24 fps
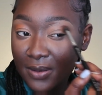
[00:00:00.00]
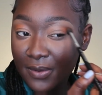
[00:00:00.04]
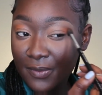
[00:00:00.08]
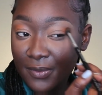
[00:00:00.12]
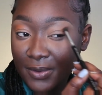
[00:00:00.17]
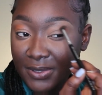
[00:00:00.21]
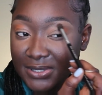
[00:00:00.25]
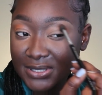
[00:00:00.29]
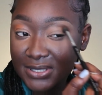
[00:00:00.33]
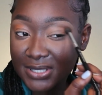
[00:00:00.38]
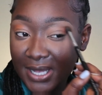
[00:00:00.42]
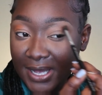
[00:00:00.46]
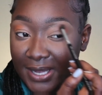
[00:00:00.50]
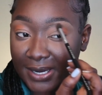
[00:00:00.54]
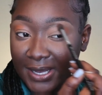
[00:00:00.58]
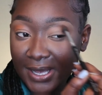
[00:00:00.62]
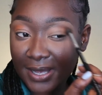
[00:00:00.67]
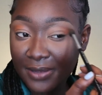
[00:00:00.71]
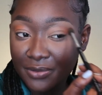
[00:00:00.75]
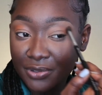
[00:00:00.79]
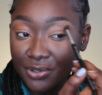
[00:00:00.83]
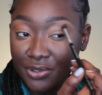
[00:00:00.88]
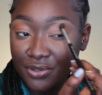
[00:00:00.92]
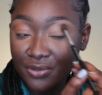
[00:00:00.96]
was that
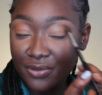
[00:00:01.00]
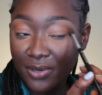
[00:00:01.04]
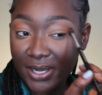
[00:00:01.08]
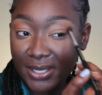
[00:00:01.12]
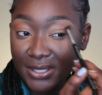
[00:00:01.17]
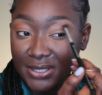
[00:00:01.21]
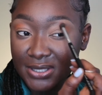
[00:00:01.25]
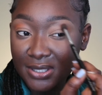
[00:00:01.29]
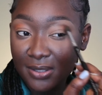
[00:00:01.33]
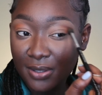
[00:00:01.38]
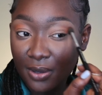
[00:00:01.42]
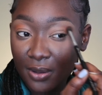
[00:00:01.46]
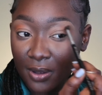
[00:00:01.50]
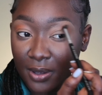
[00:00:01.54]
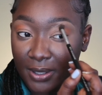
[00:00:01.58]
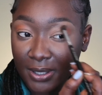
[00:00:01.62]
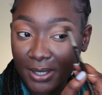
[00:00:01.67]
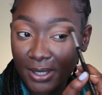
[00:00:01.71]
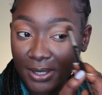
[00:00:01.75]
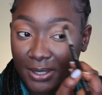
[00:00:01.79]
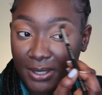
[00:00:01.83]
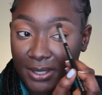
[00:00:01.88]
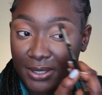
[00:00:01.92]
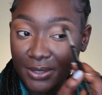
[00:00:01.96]
I was trying to log
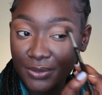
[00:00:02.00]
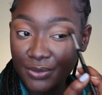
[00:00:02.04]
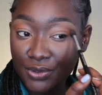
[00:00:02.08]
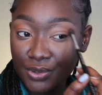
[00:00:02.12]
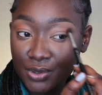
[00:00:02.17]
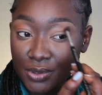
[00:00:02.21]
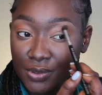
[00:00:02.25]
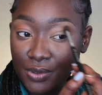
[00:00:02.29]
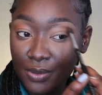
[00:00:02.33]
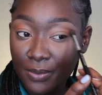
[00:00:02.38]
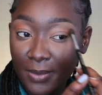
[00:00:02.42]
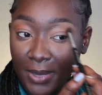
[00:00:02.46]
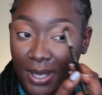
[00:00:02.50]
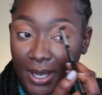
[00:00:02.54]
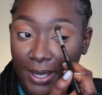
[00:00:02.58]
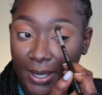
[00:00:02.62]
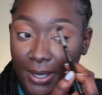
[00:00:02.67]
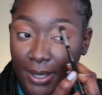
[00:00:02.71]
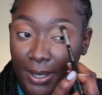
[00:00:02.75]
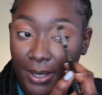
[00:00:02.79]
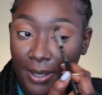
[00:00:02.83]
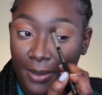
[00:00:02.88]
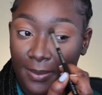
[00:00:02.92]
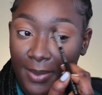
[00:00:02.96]
in into
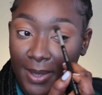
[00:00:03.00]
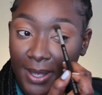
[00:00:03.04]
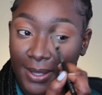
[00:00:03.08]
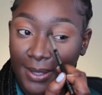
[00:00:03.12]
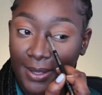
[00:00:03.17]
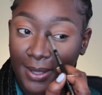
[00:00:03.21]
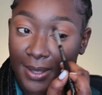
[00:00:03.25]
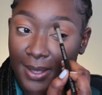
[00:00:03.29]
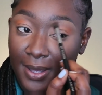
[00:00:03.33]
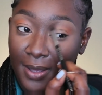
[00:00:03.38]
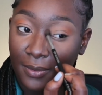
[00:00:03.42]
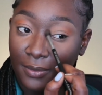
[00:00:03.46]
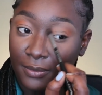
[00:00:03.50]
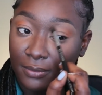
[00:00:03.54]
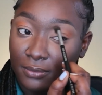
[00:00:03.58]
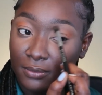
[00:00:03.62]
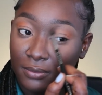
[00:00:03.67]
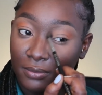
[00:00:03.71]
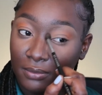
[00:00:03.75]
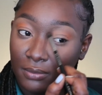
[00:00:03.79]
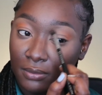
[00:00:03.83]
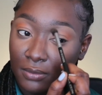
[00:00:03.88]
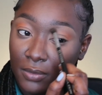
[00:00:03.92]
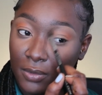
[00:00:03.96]
my bank account
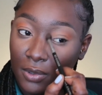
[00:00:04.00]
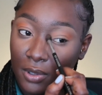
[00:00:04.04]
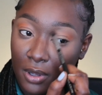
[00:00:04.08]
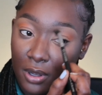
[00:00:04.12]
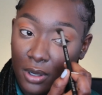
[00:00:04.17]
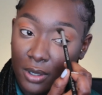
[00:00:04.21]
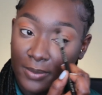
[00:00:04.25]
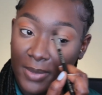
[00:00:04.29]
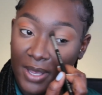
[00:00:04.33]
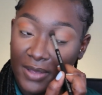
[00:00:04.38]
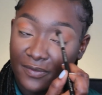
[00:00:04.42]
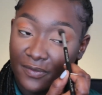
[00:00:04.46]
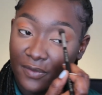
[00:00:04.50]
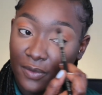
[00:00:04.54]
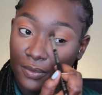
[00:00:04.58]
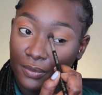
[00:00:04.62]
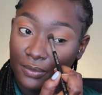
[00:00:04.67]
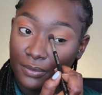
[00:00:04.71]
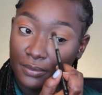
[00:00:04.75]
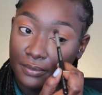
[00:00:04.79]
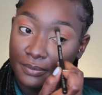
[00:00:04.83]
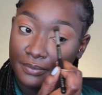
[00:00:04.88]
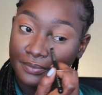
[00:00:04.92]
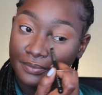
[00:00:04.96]
on my phone,